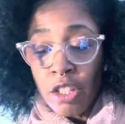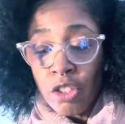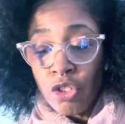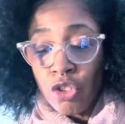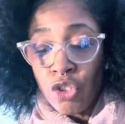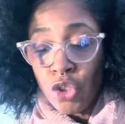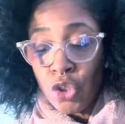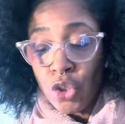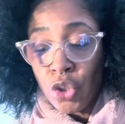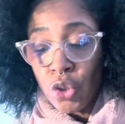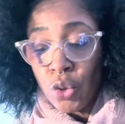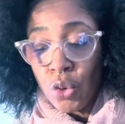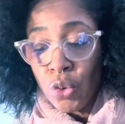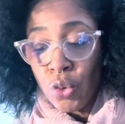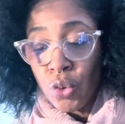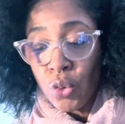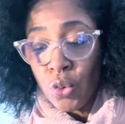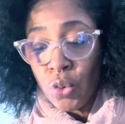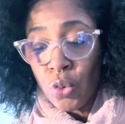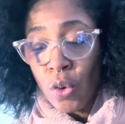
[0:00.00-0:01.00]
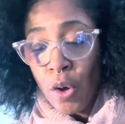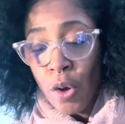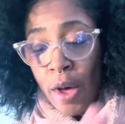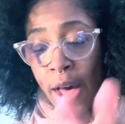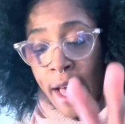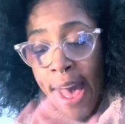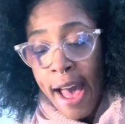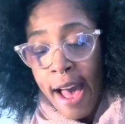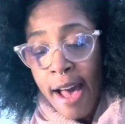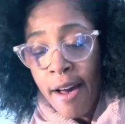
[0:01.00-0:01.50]
do you
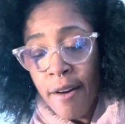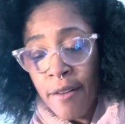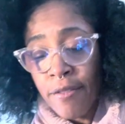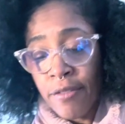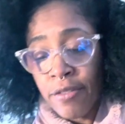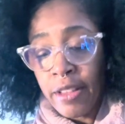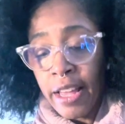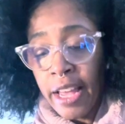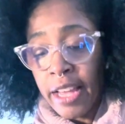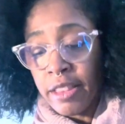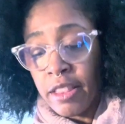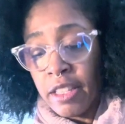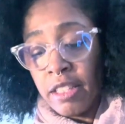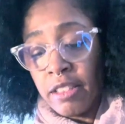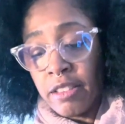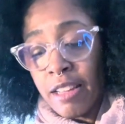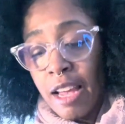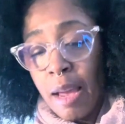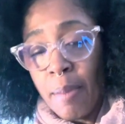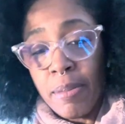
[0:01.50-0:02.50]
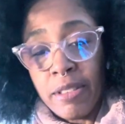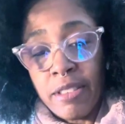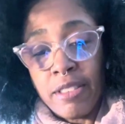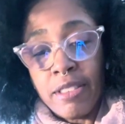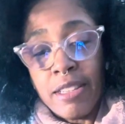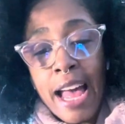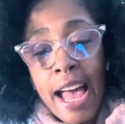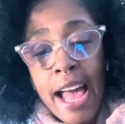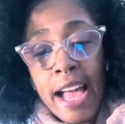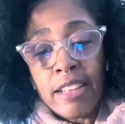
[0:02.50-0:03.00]
have like these type of
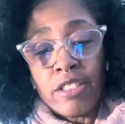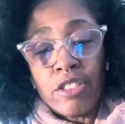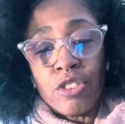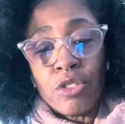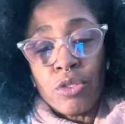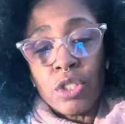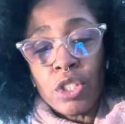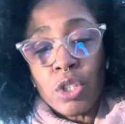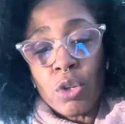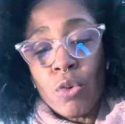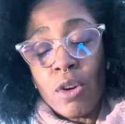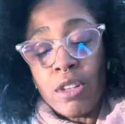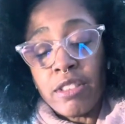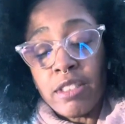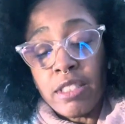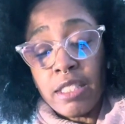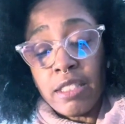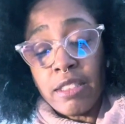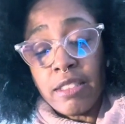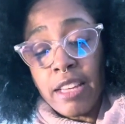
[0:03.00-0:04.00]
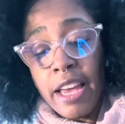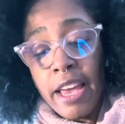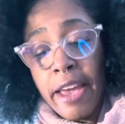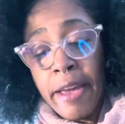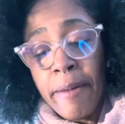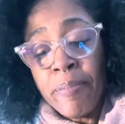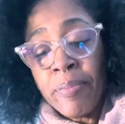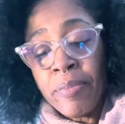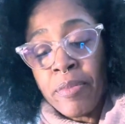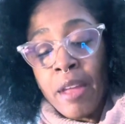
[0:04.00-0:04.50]
snacks during the course of the
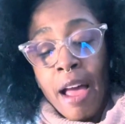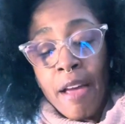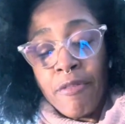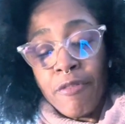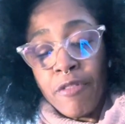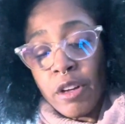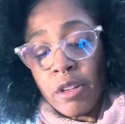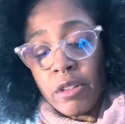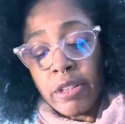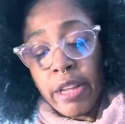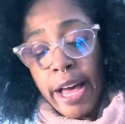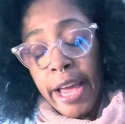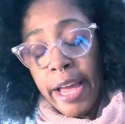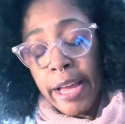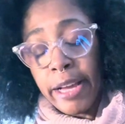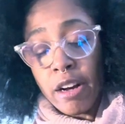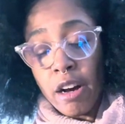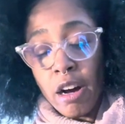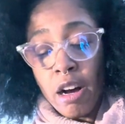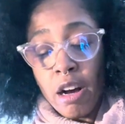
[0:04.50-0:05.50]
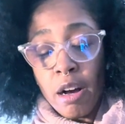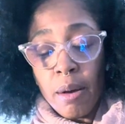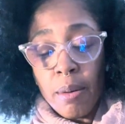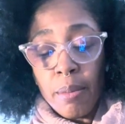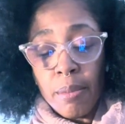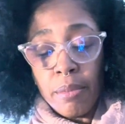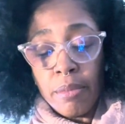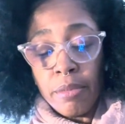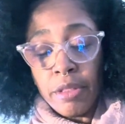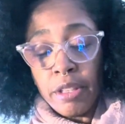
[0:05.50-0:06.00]
day? I feel like
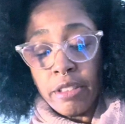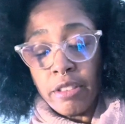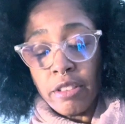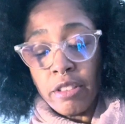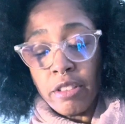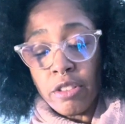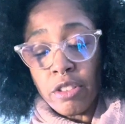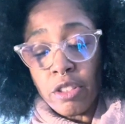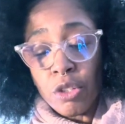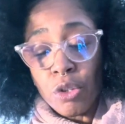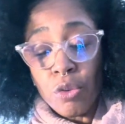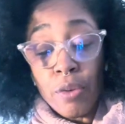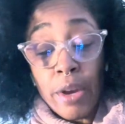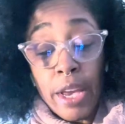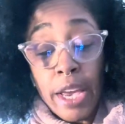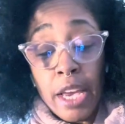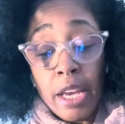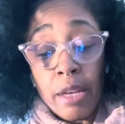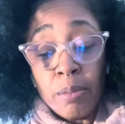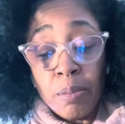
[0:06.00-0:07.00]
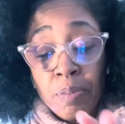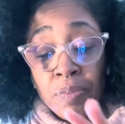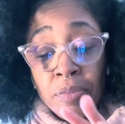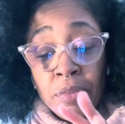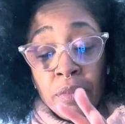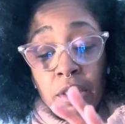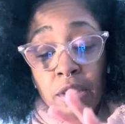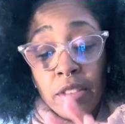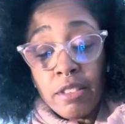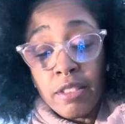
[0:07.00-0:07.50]
this is a great
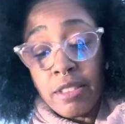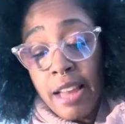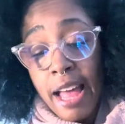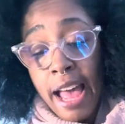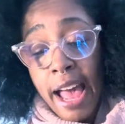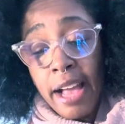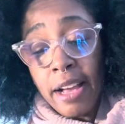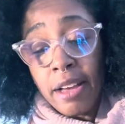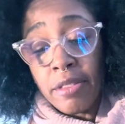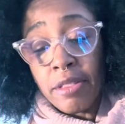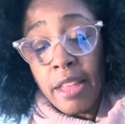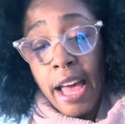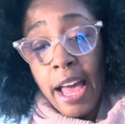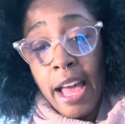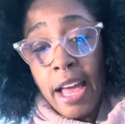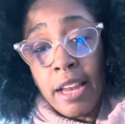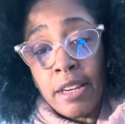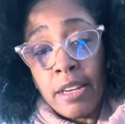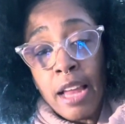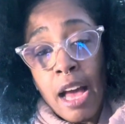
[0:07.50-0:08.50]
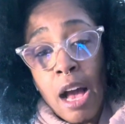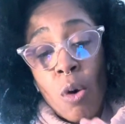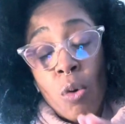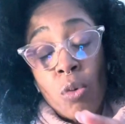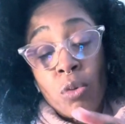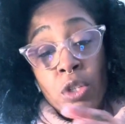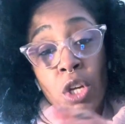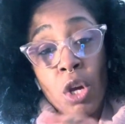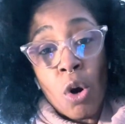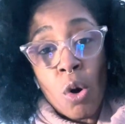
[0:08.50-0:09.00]
snack that not
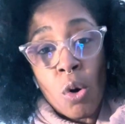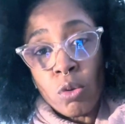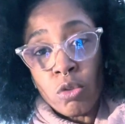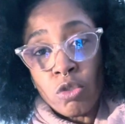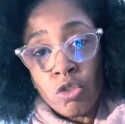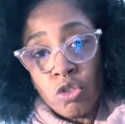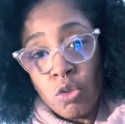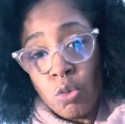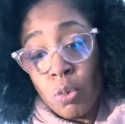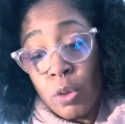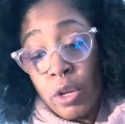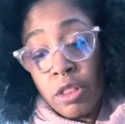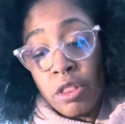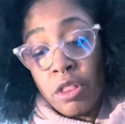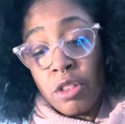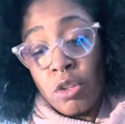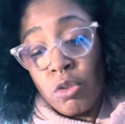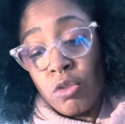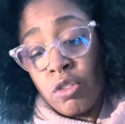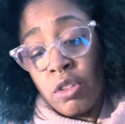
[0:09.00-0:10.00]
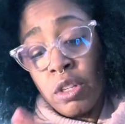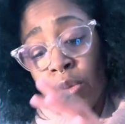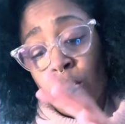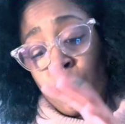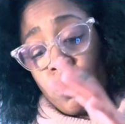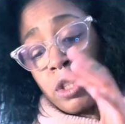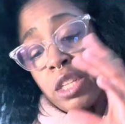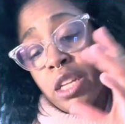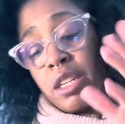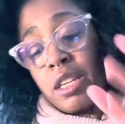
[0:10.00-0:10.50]
only holds you with
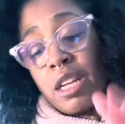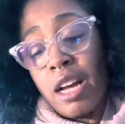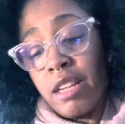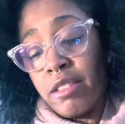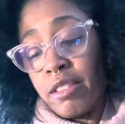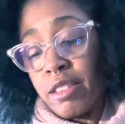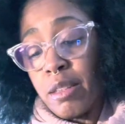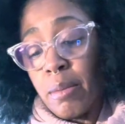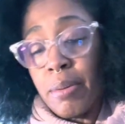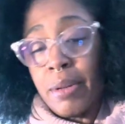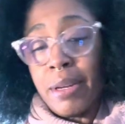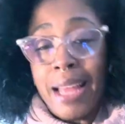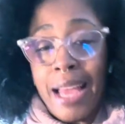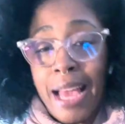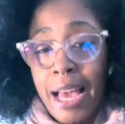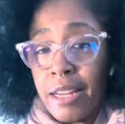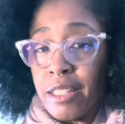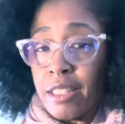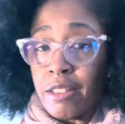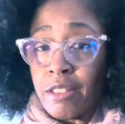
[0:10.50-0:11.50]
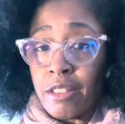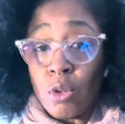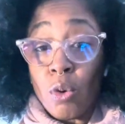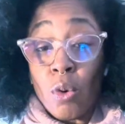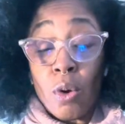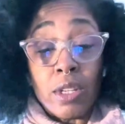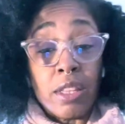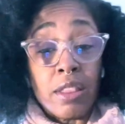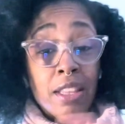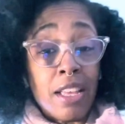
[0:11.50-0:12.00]
the nuts, the bananas, and
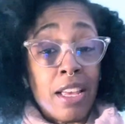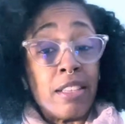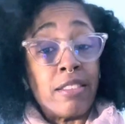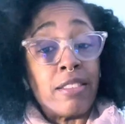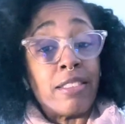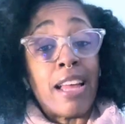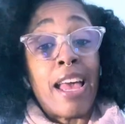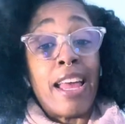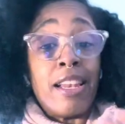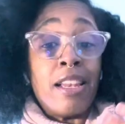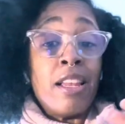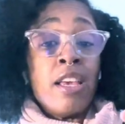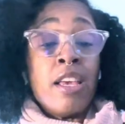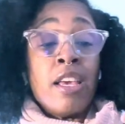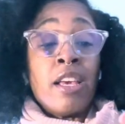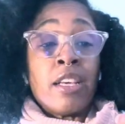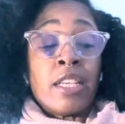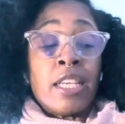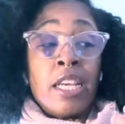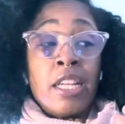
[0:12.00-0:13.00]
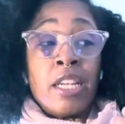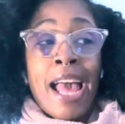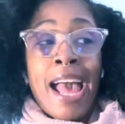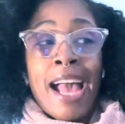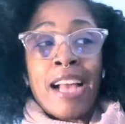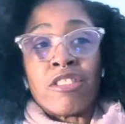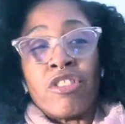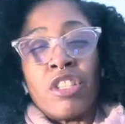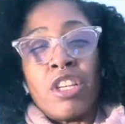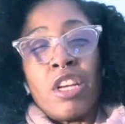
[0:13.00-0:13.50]
all the things that can
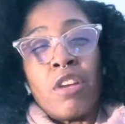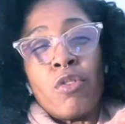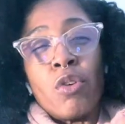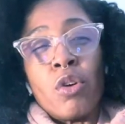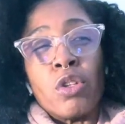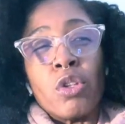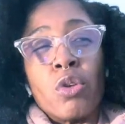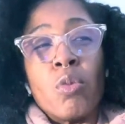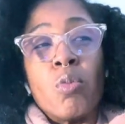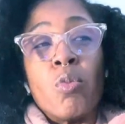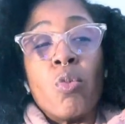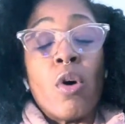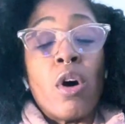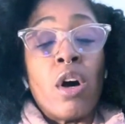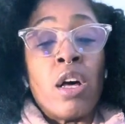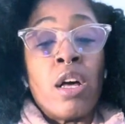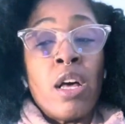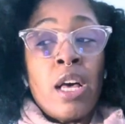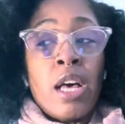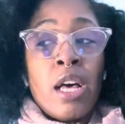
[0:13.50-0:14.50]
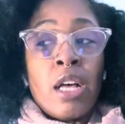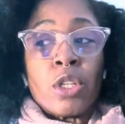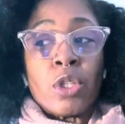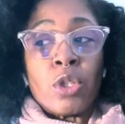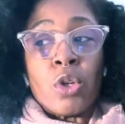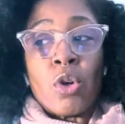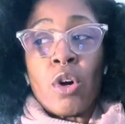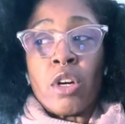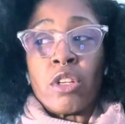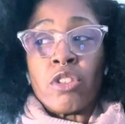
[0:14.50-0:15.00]
actually give you a little more
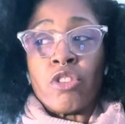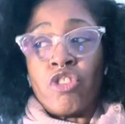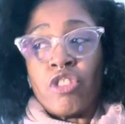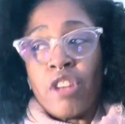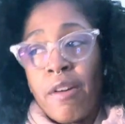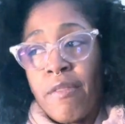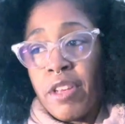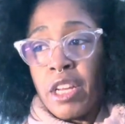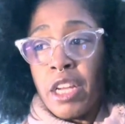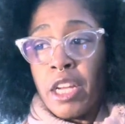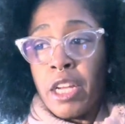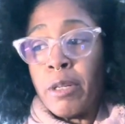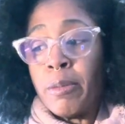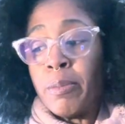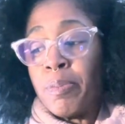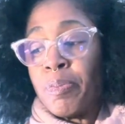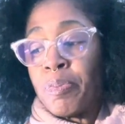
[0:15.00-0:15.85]
longevity